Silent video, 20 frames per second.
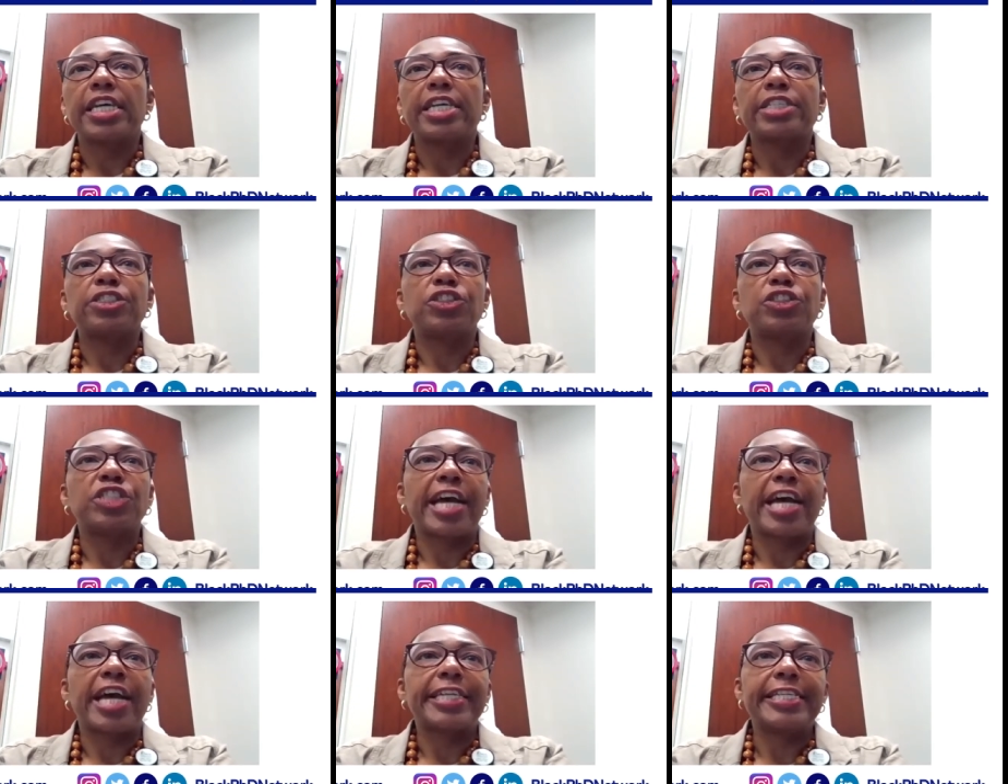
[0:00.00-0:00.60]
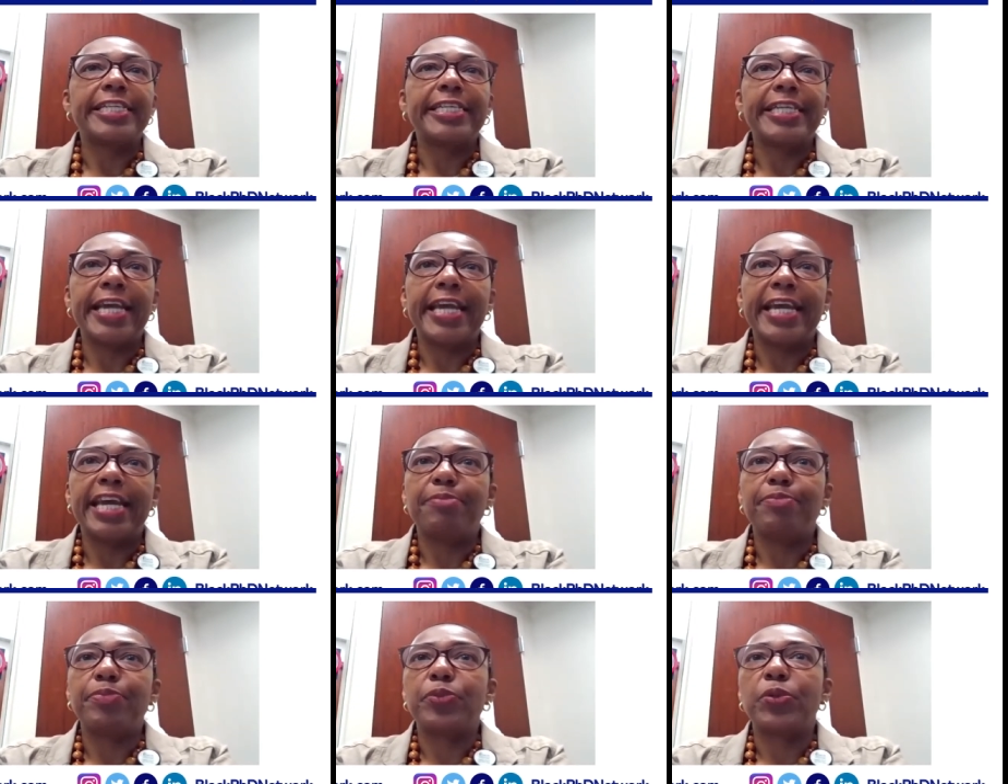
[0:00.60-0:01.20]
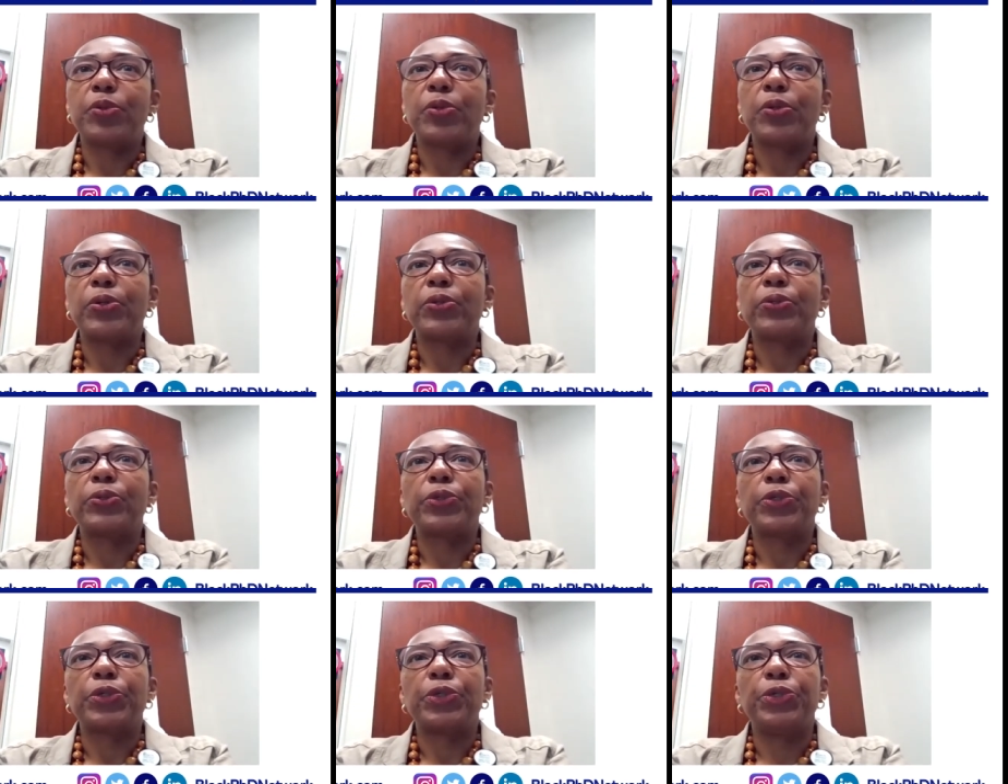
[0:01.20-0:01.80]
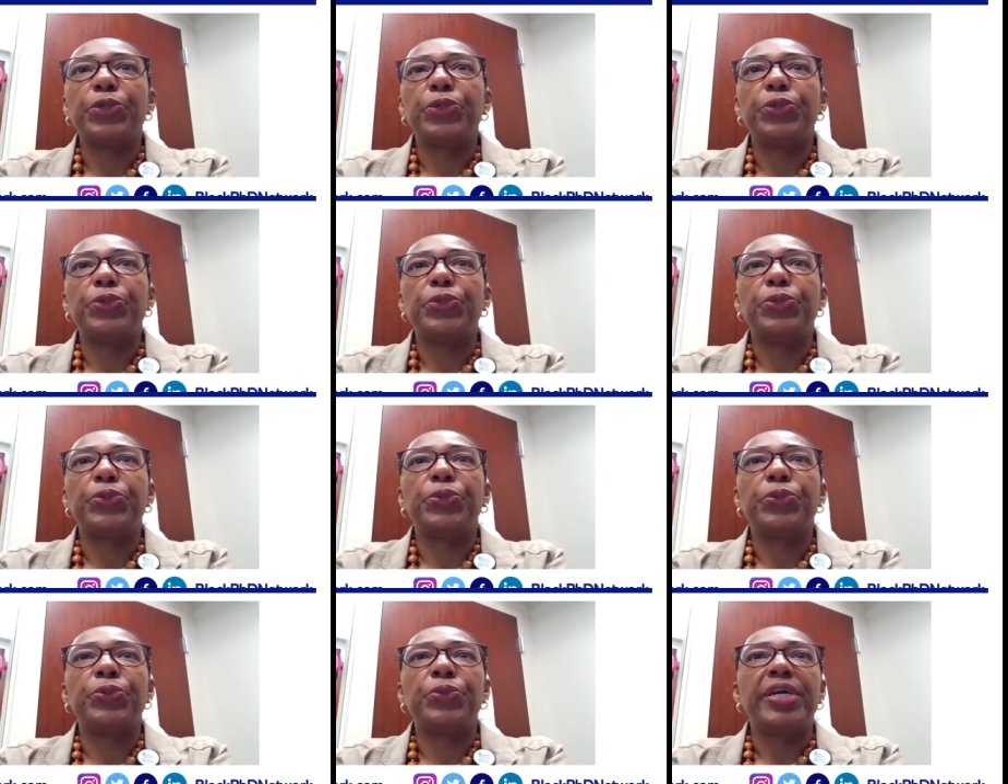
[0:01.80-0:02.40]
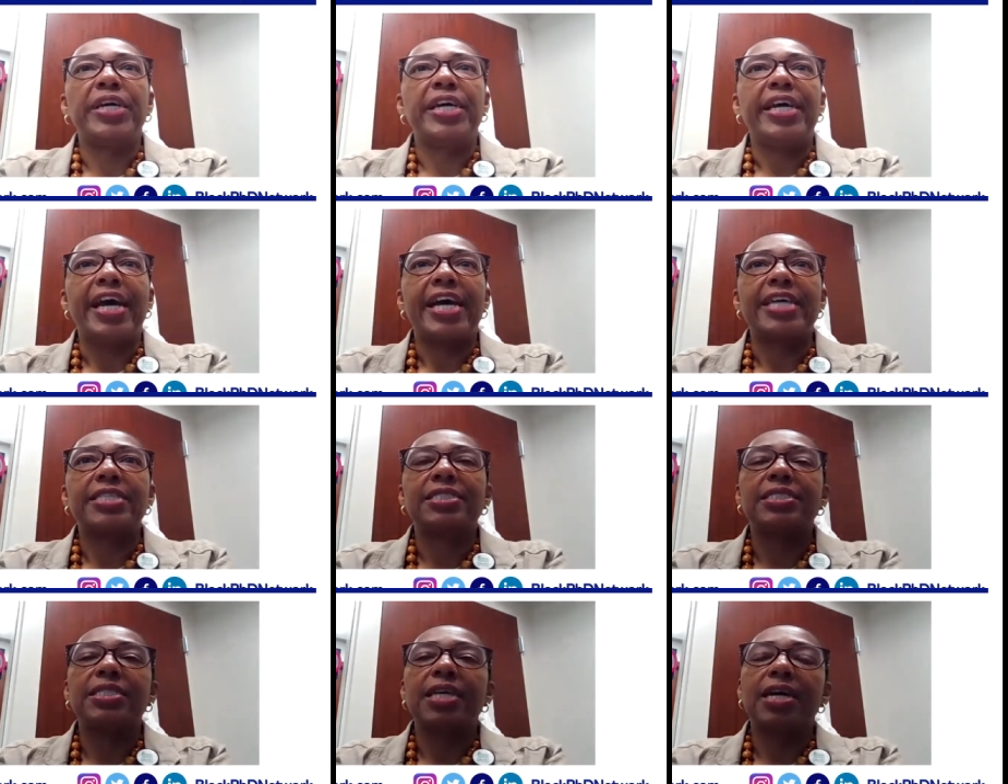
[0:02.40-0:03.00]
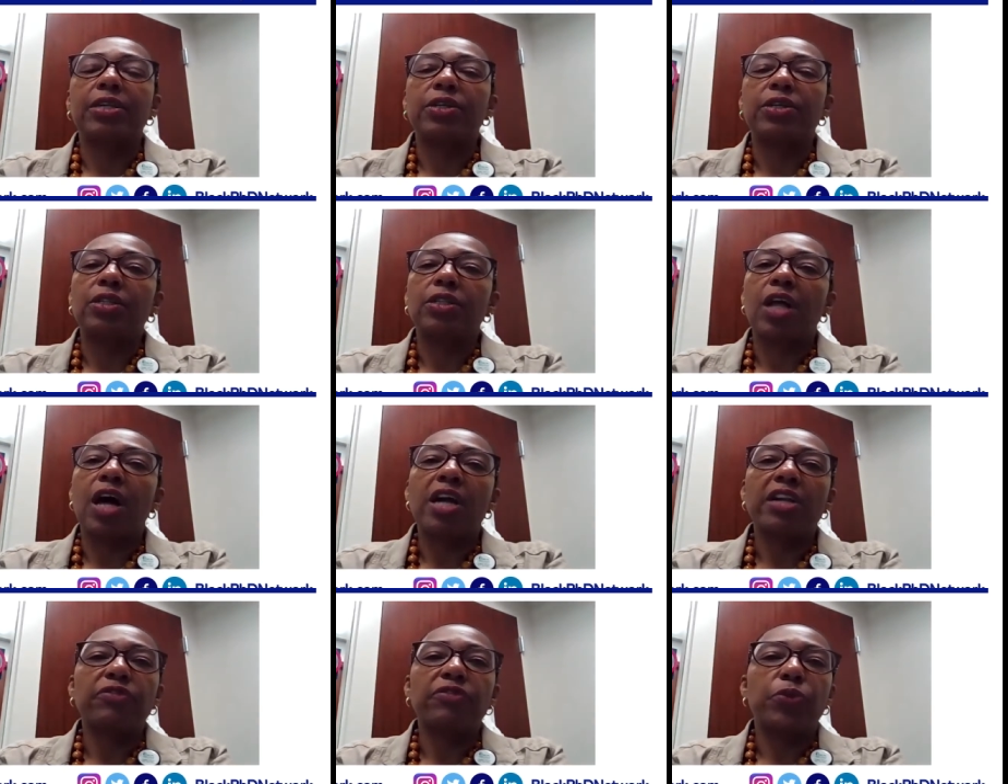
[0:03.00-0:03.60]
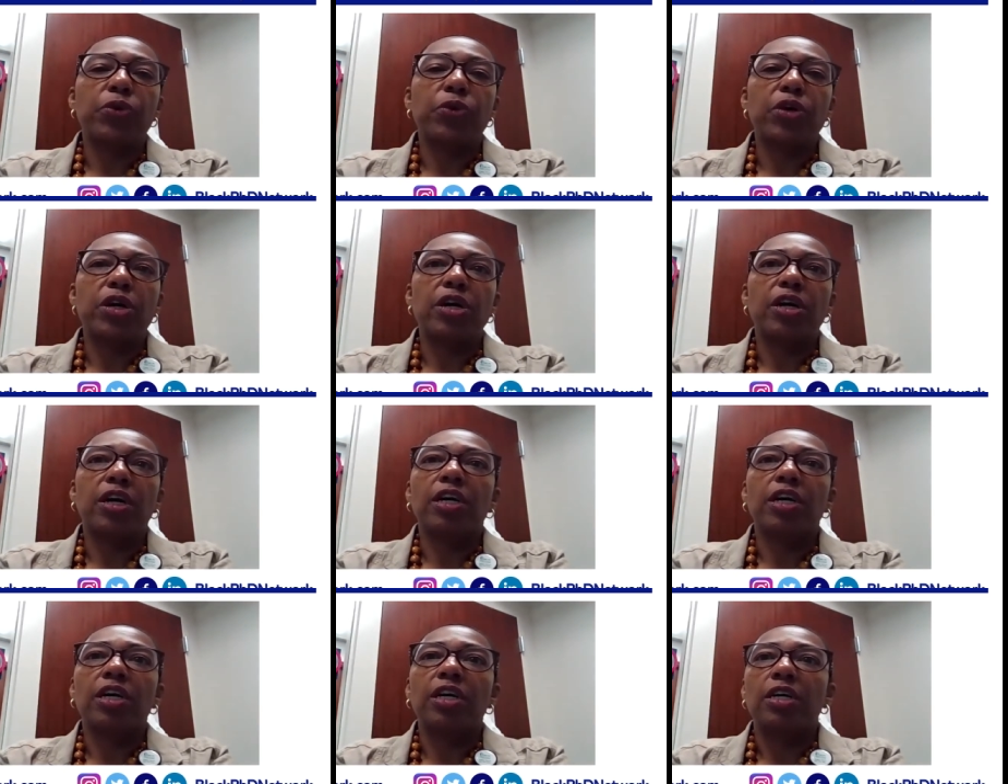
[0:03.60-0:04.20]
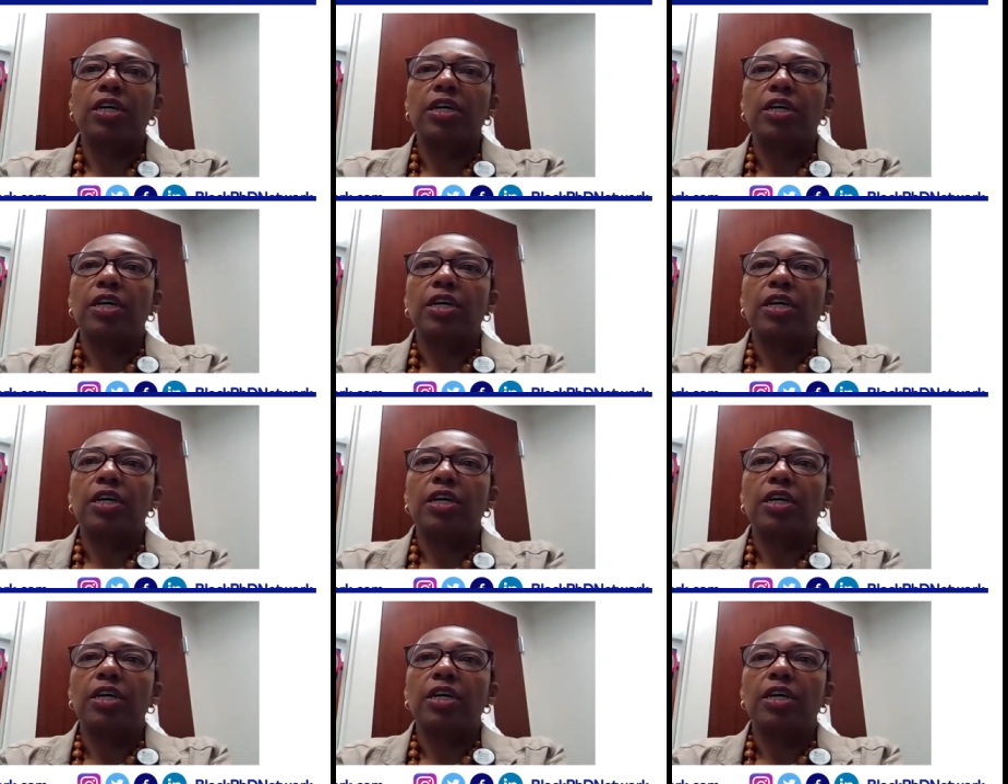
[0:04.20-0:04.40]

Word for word: Dr. Jackie Campbell, who has done a lot of work